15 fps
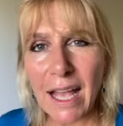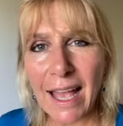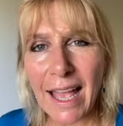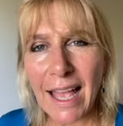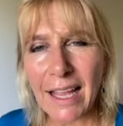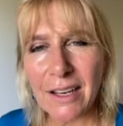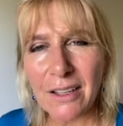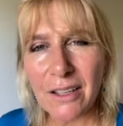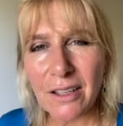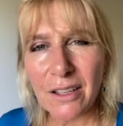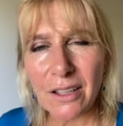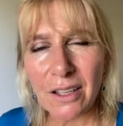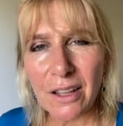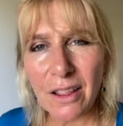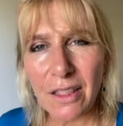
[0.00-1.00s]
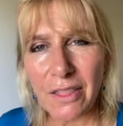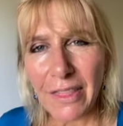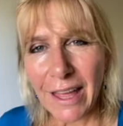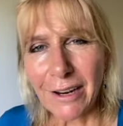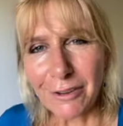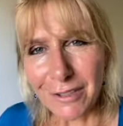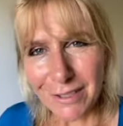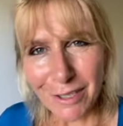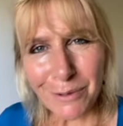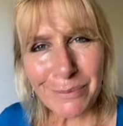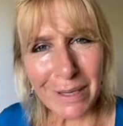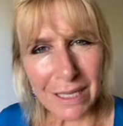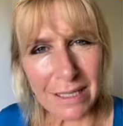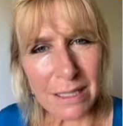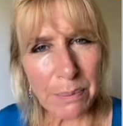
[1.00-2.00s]
And that also
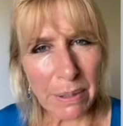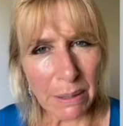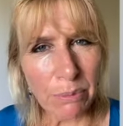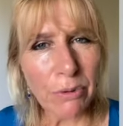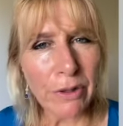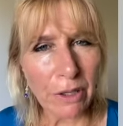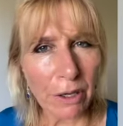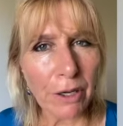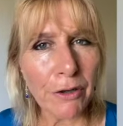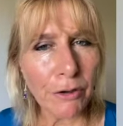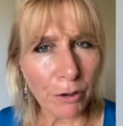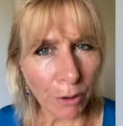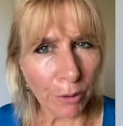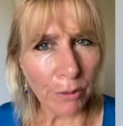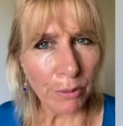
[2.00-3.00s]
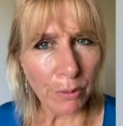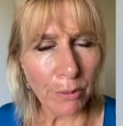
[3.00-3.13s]
means that people that I know,